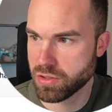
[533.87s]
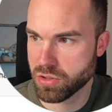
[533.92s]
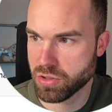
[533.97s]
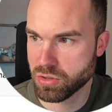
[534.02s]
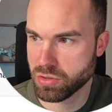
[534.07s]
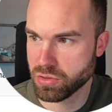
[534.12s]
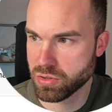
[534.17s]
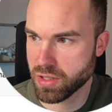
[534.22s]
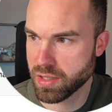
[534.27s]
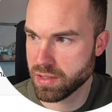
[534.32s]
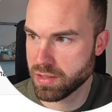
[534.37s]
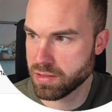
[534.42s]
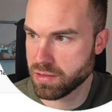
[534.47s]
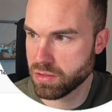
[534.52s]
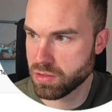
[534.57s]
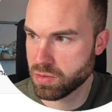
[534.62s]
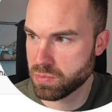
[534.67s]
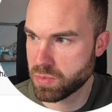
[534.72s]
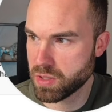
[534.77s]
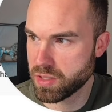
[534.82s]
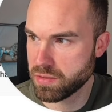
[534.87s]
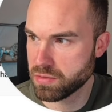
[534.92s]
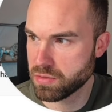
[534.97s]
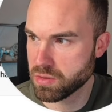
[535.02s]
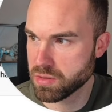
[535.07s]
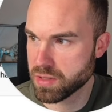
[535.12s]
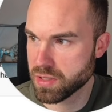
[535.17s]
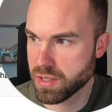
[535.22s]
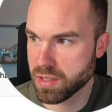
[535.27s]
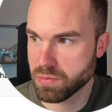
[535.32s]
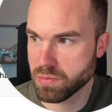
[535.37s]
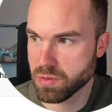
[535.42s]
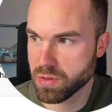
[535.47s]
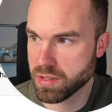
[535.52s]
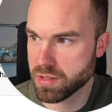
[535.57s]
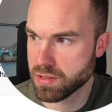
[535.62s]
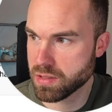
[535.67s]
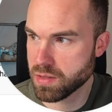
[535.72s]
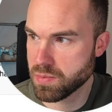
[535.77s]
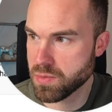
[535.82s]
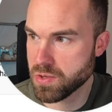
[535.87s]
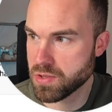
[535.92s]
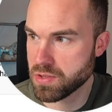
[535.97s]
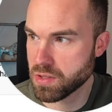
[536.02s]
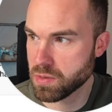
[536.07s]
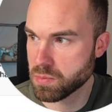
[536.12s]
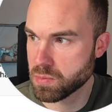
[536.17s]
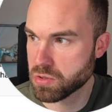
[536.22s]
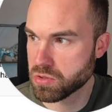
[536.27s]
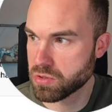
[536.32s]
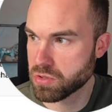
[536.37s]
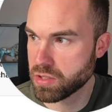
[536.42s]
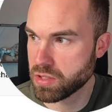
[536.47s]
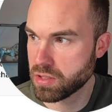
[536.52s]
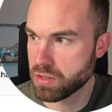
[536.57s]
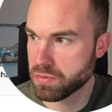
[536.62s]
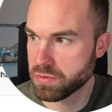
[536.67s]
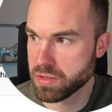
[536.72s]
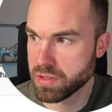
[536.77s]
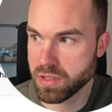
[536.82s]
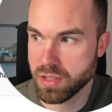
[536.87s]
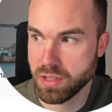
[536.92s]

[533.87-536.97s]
Showcase your playful side with this amusing portrayal of an